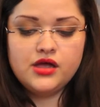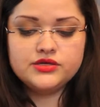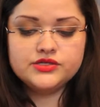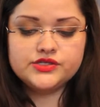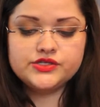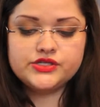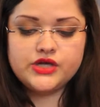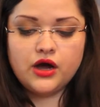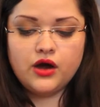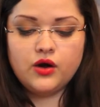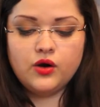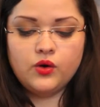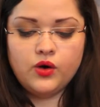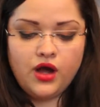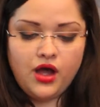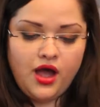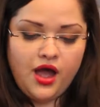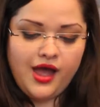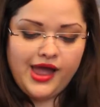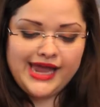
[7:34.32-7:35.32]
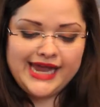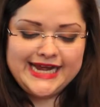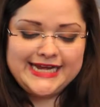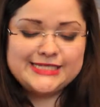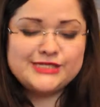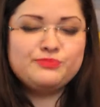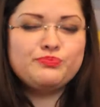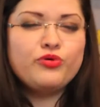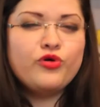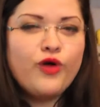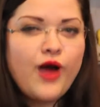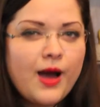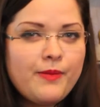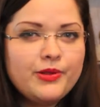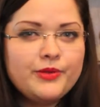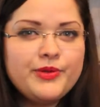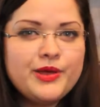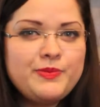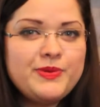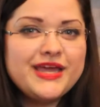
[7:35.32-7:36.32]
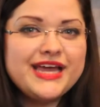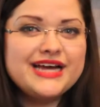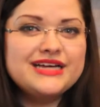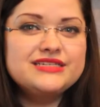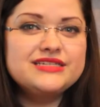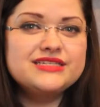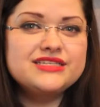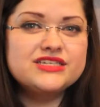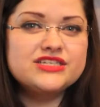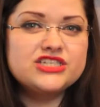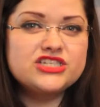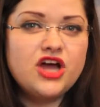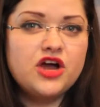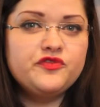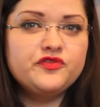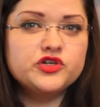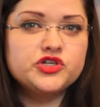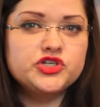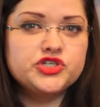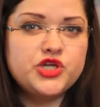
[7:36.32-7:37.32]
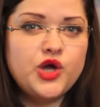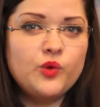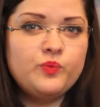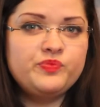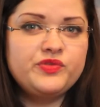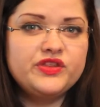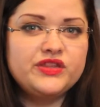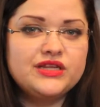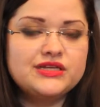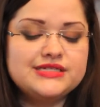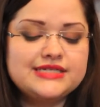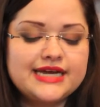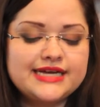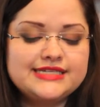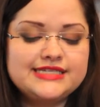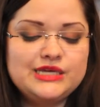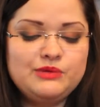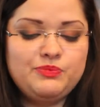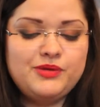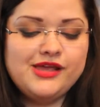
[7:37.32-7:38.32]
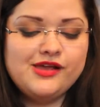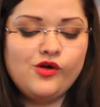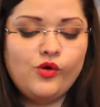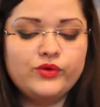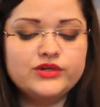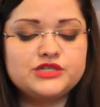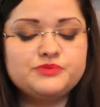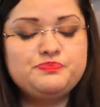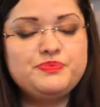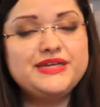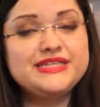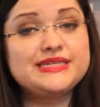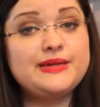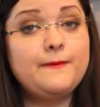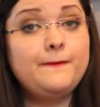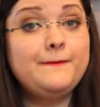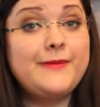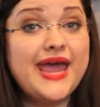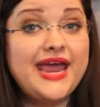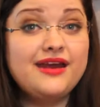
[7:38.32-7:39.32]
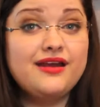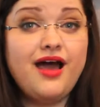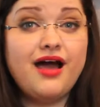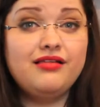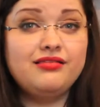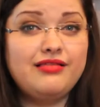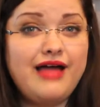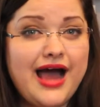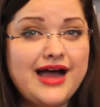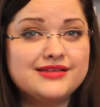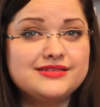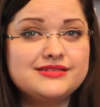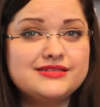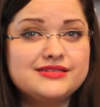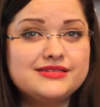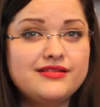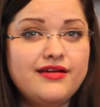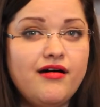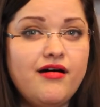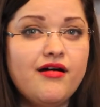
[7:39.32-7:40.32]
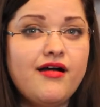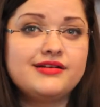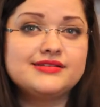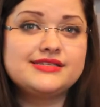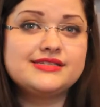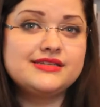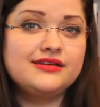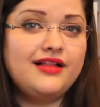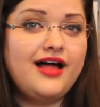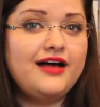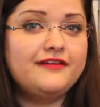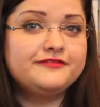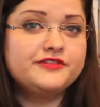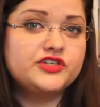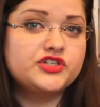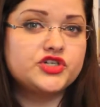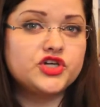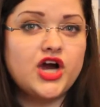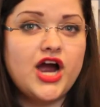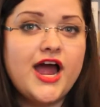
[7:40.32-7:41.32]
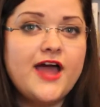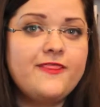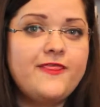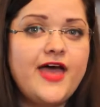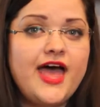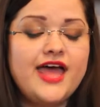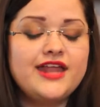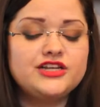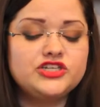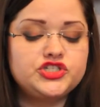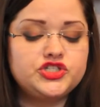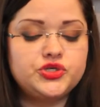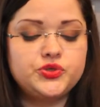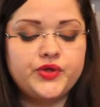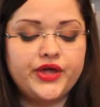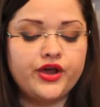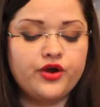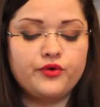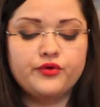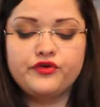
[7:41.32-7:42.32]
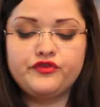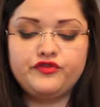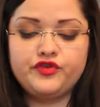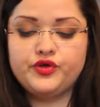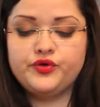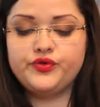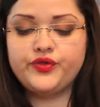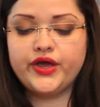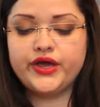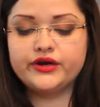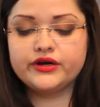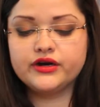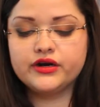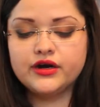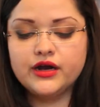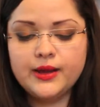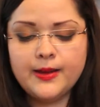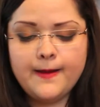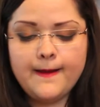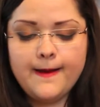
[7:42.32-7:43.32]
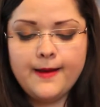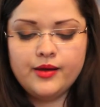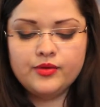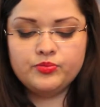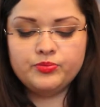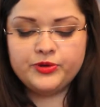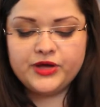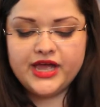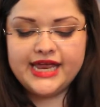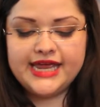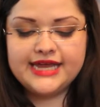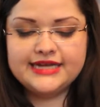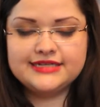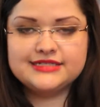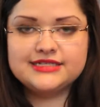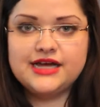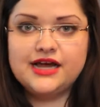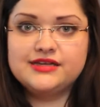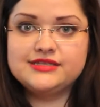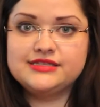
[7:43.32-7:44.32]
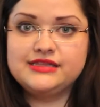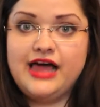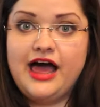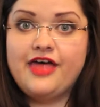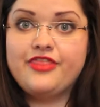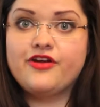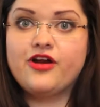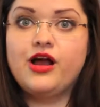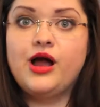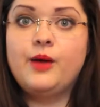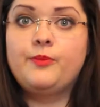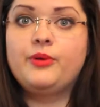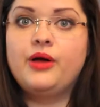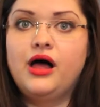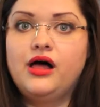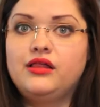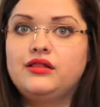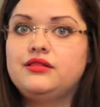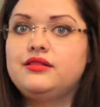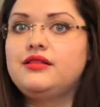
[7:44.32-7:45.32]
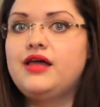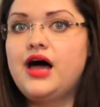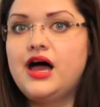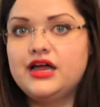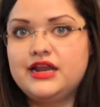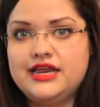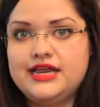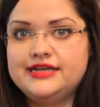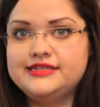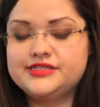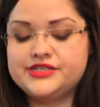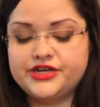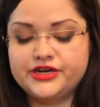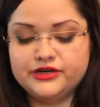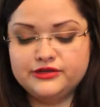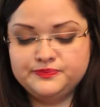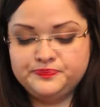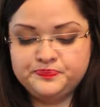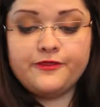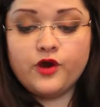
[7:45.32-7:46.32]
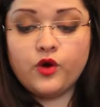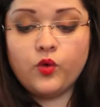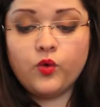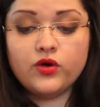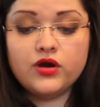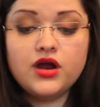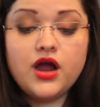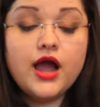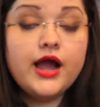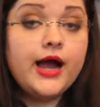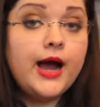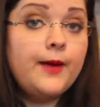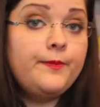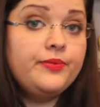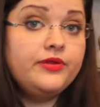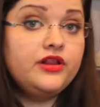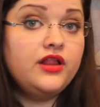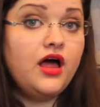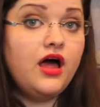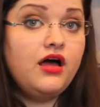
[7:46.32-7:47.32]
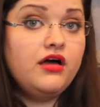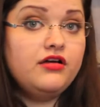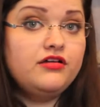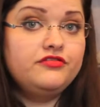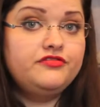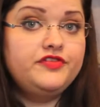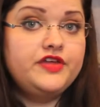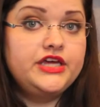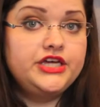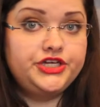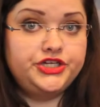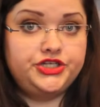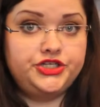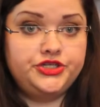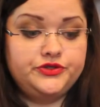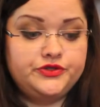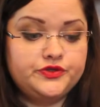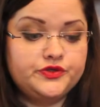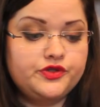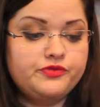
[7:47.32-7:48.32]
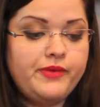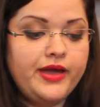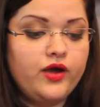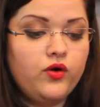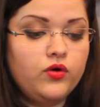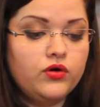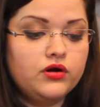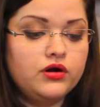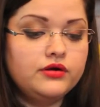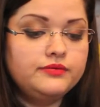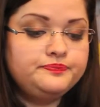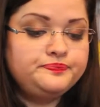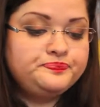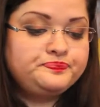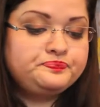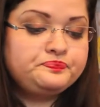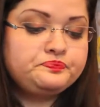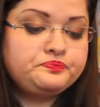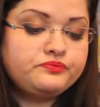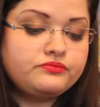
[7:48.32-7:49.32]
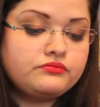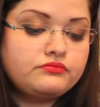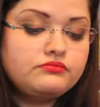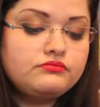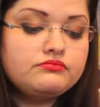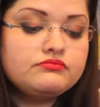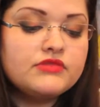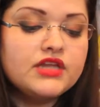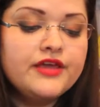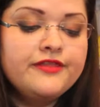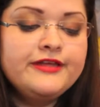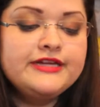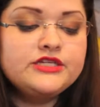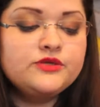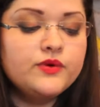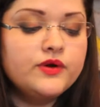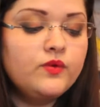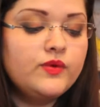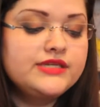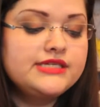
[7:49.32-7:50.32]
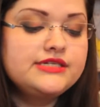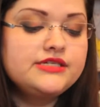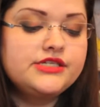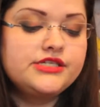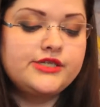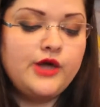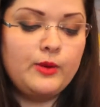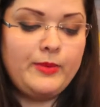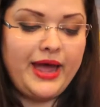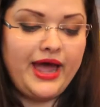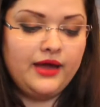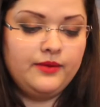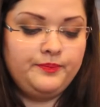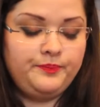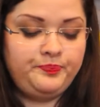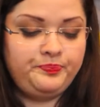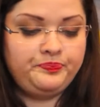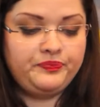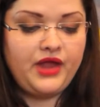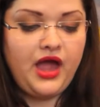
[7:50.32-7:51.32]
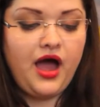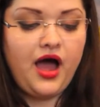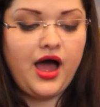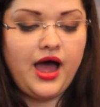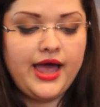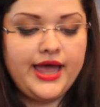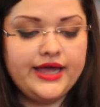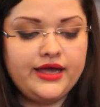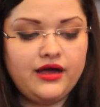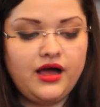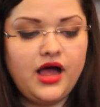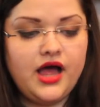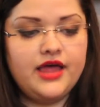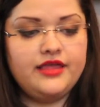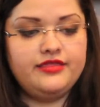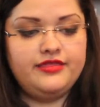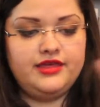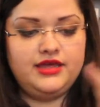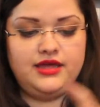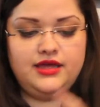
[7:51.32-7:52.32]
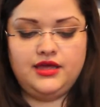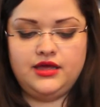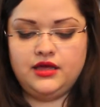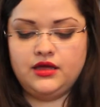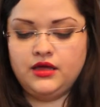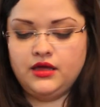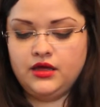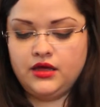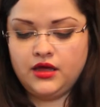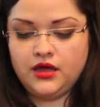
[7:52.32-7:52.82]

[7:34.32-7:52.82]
So it's probably because it's a softer soap than the Sexy Peel, which means it may not last as long. I'll still have to try that and do like a review later, but it does lather up a lot easier. There were a couple of issues with my order. This one wasn't so bad. I got the